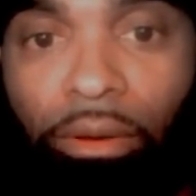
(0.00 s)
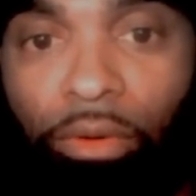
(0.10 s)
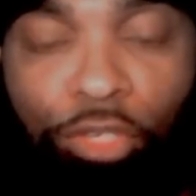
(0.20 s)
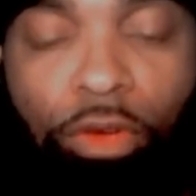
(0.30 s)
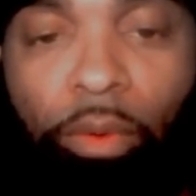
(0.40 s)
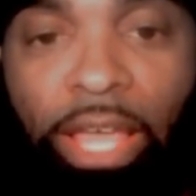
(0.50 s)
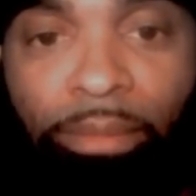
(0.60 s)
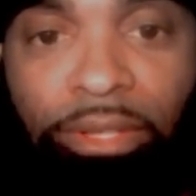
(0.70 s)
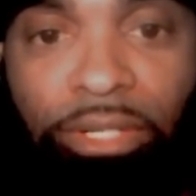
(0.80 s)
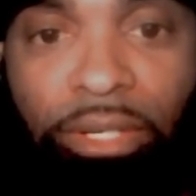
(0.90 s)
What's wrong with
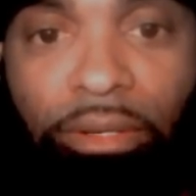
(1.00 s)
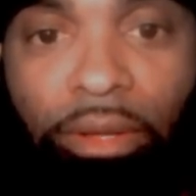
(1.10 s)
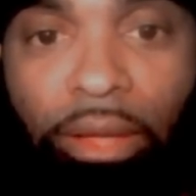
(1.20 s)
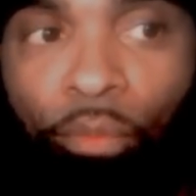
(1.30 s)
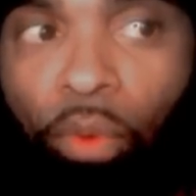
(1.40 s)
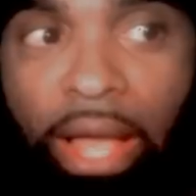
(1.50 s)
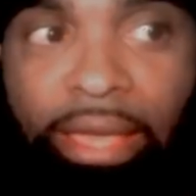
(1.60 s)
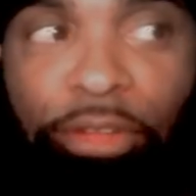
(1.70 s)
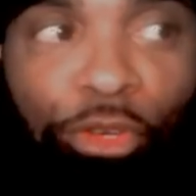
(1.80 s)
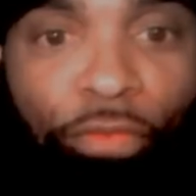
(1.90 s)
M S G? Why
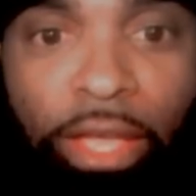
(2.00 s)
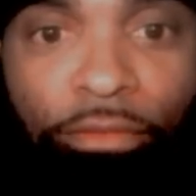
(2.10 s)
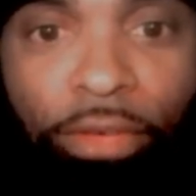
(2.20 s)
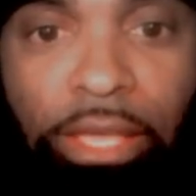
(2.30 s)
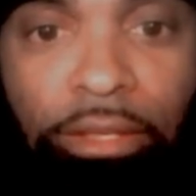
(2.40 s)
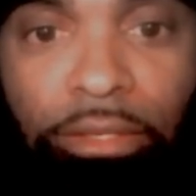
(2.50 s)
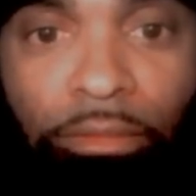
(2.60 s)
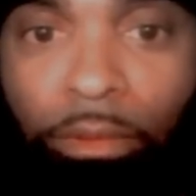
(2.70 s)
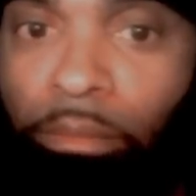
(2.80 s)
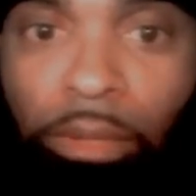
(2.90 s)
can't you fight in Vegas?
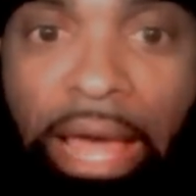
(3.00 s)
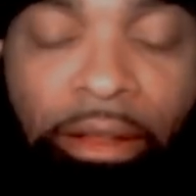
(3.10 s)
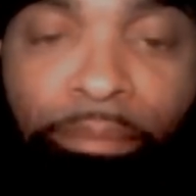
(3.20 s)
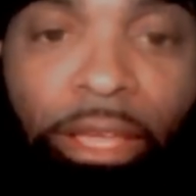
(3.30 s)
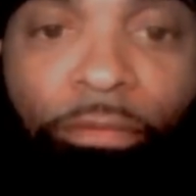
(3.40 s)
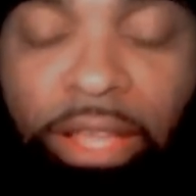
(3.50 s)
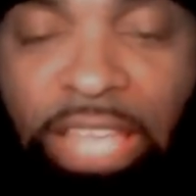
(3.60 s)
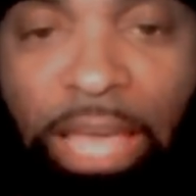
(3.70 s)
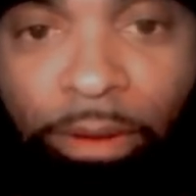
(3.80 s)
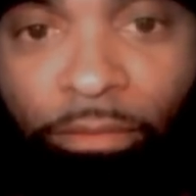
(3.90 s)
A lot of the big fights
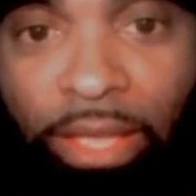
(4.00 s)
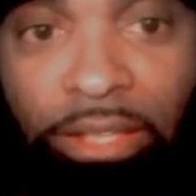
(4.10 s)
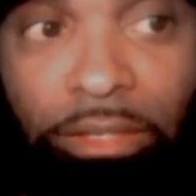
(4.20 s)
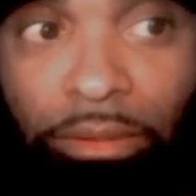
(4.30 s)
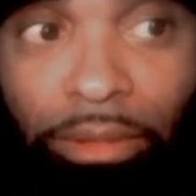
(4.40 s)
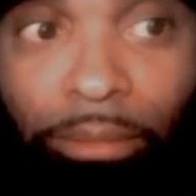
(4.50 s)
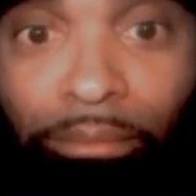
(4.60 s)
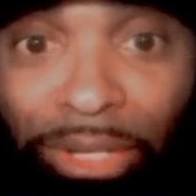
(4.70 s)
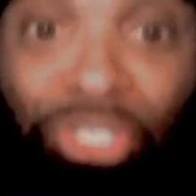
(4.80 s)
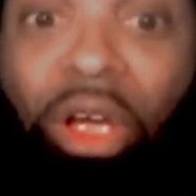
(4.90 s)
happen in Vegas.
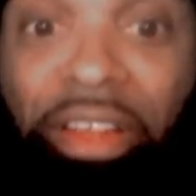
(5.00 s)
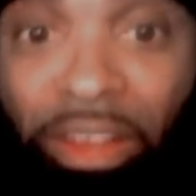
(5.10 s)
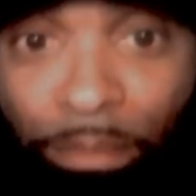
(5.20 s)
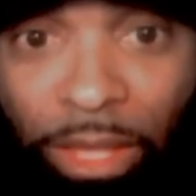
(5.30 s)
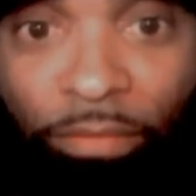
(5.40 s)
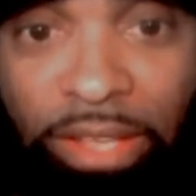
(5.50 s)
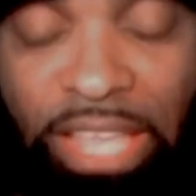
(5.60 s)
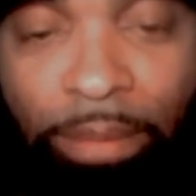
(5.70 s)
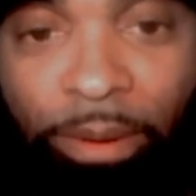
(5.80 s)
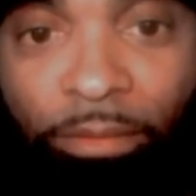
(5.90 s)
Majority of the big fights
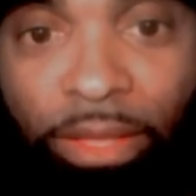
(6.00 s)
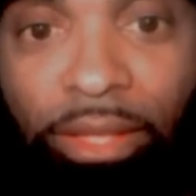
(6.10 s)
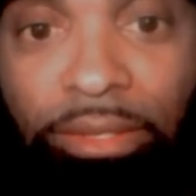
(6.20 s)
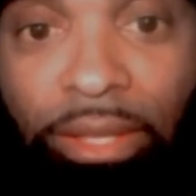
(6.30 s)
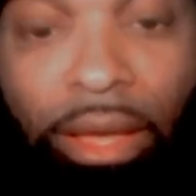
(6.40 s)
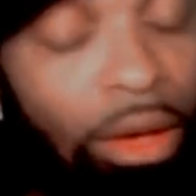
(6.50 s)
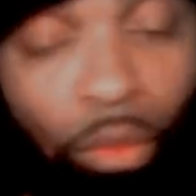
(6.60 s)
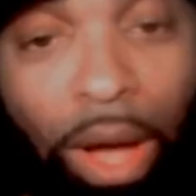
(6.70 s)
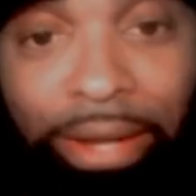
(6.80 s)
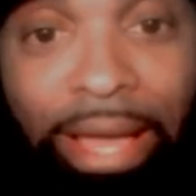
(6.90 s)
happen in Vegas.
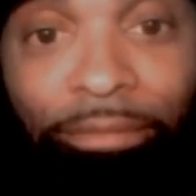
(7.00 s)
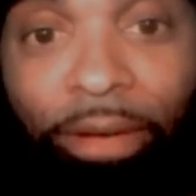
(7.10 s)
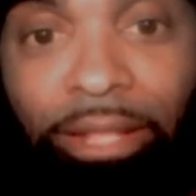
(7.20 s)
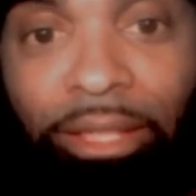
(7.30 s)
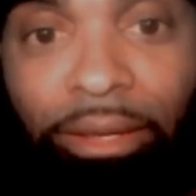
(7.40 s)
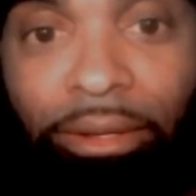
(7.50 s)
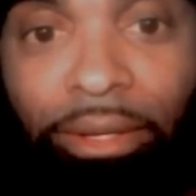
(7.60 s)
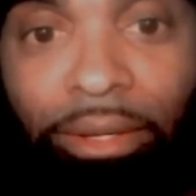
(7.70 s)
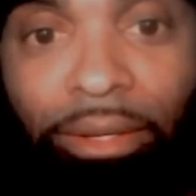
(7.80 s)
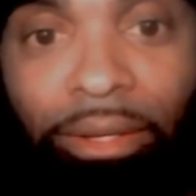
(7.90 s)
Why not fight there?
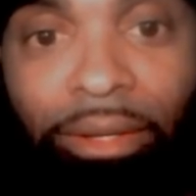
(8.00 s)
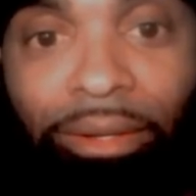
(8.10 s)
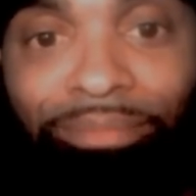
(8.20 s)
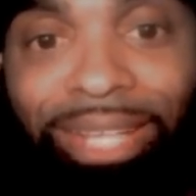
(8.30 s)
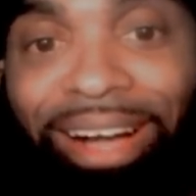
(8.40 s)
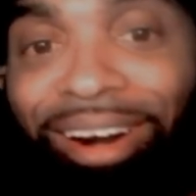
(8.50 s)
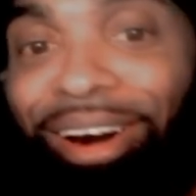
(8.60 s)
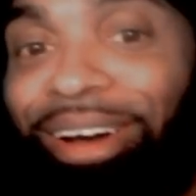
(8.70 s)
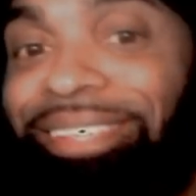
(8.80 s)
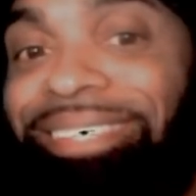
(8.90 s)

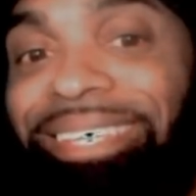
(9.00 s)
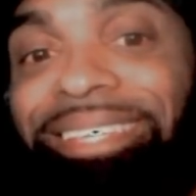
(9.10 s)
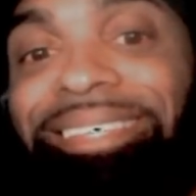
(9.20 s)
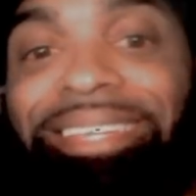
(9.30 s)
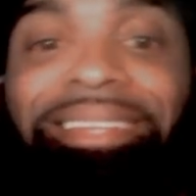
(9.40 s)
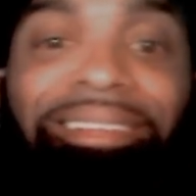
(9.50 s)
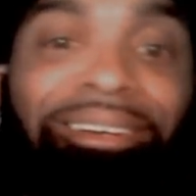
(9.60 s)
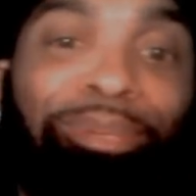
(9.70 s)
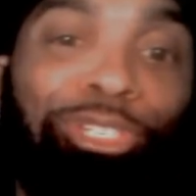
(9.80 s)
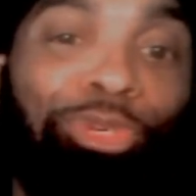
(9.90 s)
Oh, see, see,
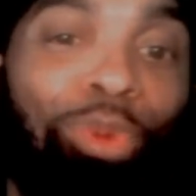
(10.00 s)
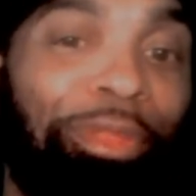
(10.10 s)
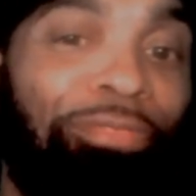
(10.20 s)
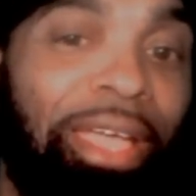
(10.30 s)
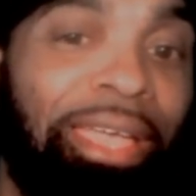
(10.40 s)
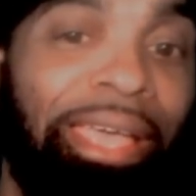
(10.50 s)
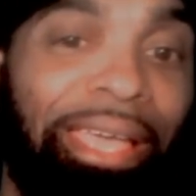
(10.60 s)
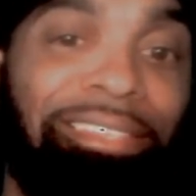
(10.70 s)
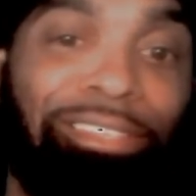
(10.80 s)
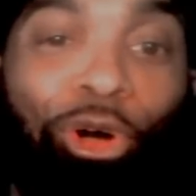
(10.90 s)
look, because you want him to fight.
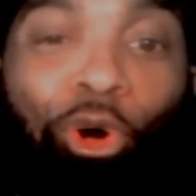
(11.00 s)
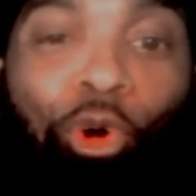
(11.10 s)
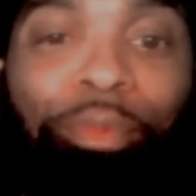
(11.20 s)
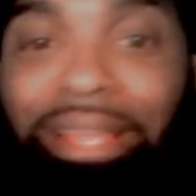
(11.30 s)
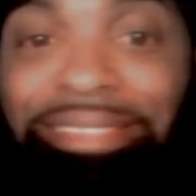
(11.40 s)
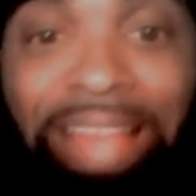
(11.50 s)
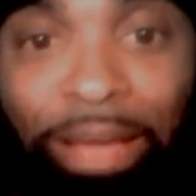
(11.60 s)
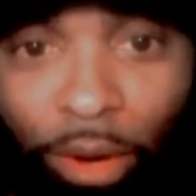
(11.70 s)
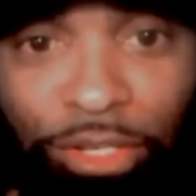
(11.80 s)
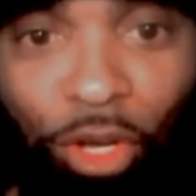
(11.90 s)
That's his home. That's
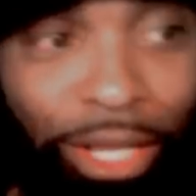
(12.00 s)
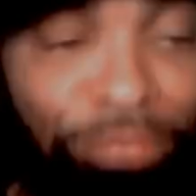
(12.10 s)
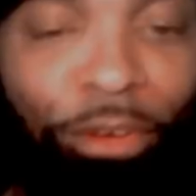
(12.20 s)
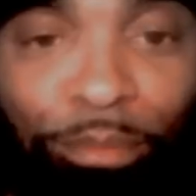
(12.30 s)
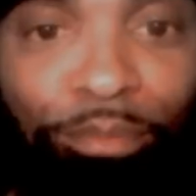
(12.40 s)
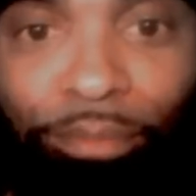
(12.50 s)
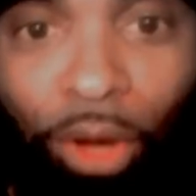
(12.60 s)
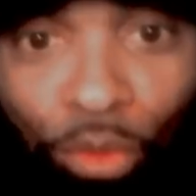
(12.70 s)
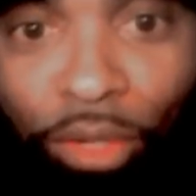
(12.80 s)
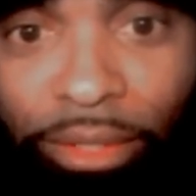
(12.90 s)
not where it's home. He's from
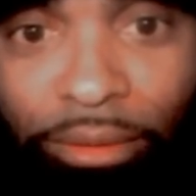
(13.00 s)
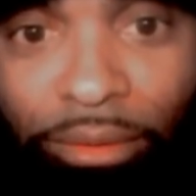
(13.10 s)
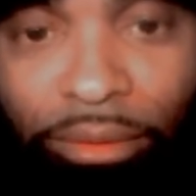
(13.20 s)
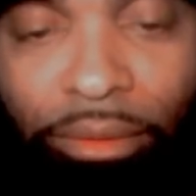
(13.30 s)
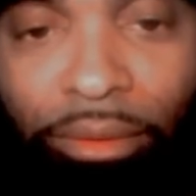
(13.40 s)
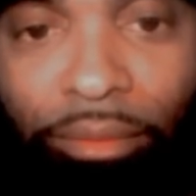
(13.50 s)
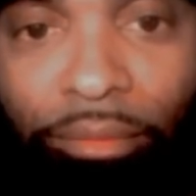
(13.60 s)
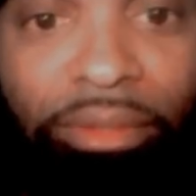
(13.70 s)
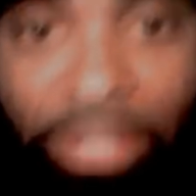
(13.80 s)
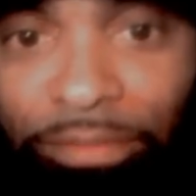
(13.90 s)
Oakland.
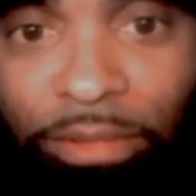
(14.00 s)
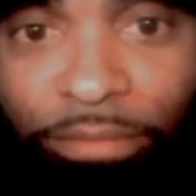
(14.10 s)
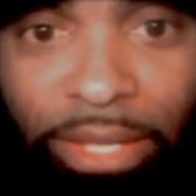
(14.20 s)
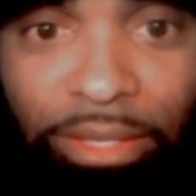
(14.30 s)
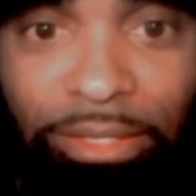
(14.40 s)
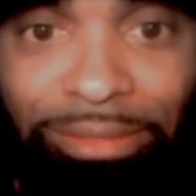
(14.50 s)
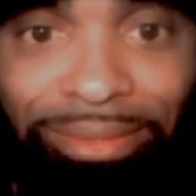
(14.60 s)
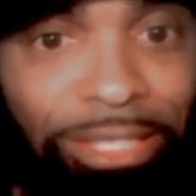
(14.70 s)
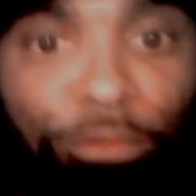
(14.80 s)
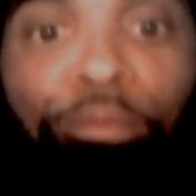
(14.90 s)
He lives in Vegas.
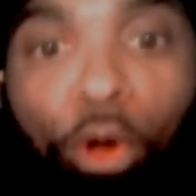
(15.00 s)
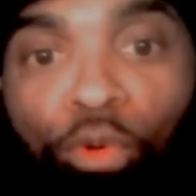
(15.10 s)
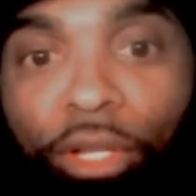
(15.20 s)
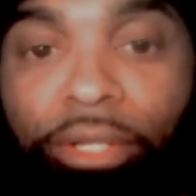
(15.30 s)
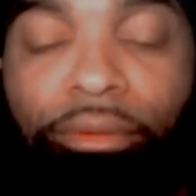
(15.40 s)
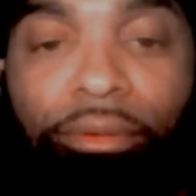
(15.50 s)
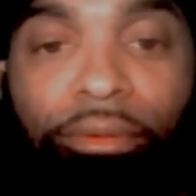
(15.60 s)
He's from Oakland.